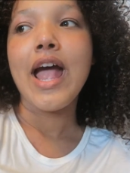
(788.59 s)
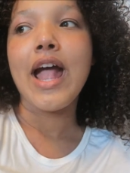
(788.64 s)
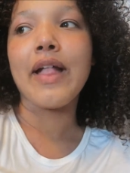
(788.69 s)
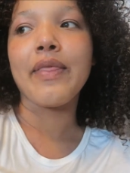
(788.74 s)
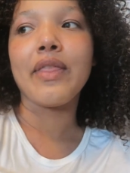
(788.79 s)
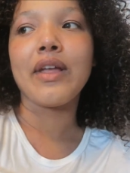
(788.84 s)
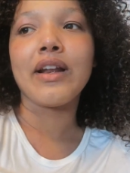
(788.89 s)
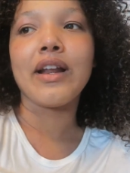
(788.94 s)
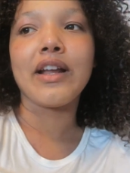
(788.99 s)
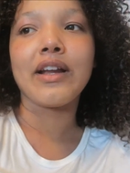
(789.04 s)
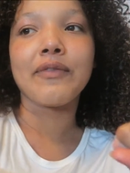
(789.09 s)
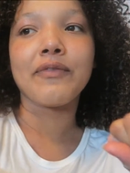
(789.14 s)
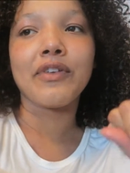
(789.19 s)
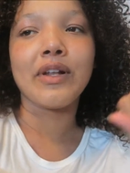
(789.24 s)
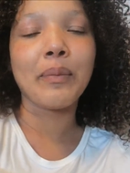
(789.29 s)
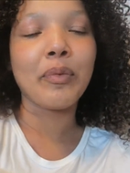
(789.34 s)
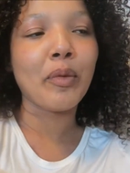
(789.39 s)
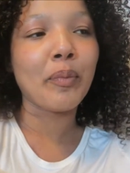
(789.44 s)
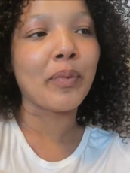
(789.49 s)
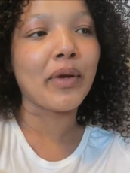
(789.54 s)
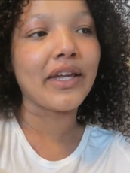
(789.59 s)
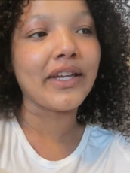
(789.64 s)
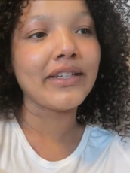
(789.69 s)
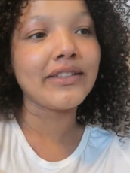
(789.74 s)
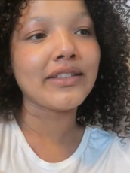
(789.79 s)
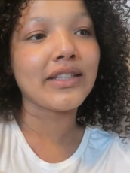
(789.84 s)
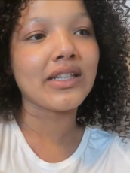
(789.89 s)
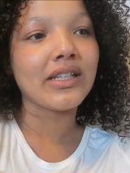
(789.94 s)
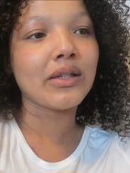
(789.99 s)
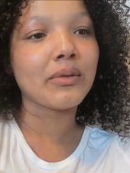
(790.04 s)
and then I flipped the
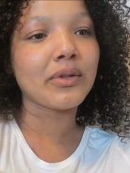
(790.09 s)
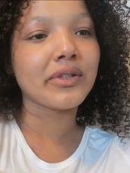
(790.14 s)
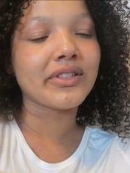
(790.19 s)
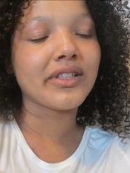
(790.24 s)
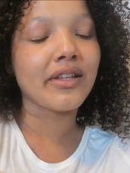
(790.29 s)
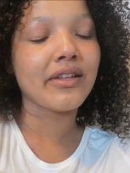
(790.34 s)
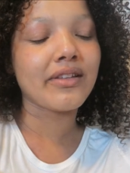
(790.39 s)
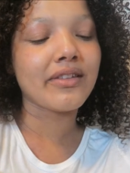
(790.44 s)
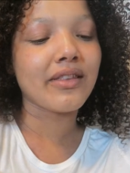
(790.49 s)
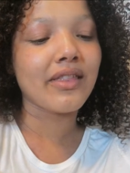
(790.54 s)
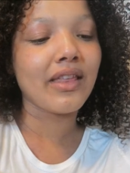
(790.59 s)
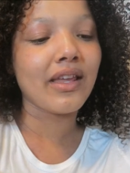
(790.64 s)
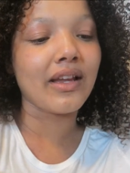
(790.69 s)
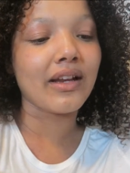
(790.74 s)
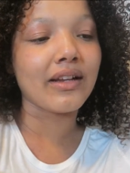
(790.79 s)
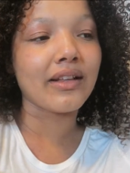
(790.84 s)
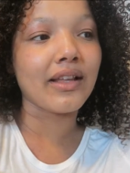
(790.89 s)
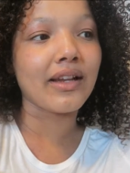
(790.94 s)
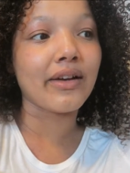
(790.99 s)
page and there was this thing